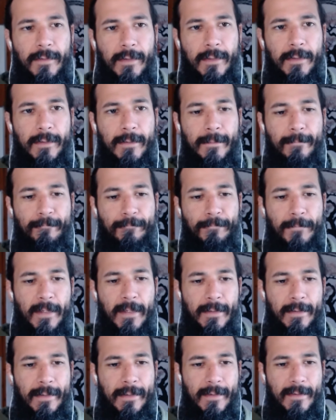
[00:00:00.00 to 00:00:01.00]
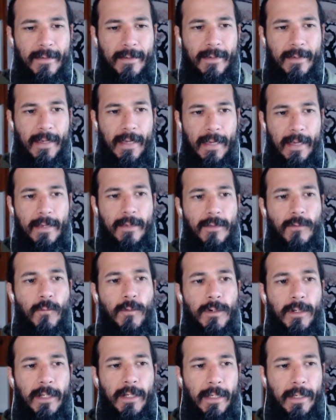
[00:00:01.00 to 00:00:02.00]
In this case,
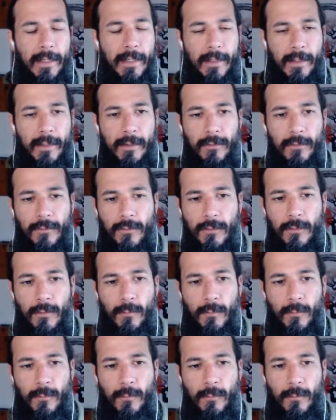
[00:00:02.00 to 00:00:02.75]
we're going to get into,